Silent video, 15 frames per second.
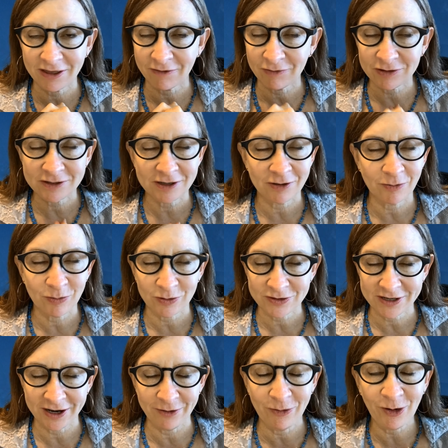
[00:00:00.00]
every single
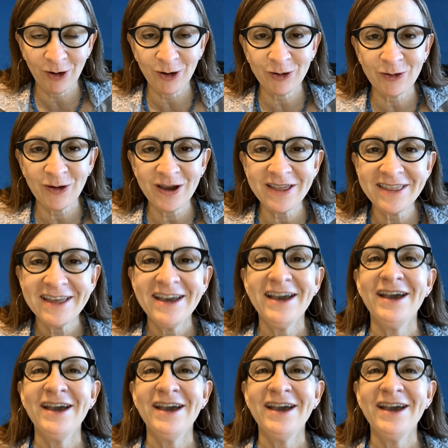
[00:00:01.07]
person I work with.